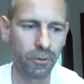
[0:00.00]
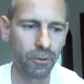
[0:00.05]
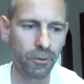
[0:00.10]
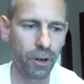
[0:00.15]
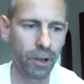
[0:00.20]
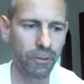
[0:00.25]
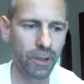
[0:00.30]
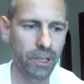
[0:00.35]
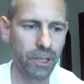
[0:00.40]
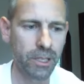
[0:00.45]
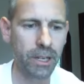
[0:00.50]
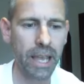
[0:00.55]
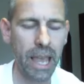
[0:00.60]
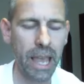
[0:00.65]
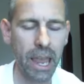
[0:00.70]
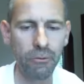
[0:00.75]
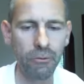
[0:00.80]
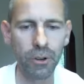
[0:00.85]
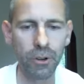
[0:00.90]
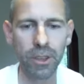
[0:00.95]
revisiting
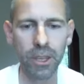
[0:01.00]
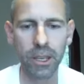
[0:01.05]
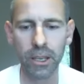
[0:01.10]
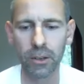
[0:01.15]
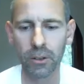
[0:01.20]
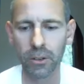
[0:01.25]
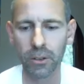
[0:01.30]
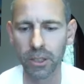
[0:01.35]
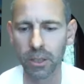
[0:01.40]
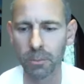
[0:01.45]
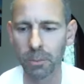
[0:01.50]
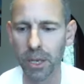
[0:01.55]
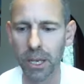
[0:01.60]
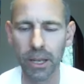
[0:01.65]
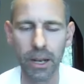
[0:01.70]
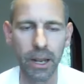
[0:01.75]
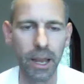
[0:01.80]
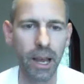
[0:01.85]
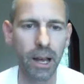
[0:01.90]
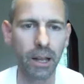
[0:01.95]
everything on your
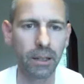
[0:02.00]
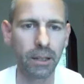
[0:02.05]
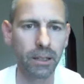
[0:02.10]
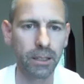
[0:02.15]
P&L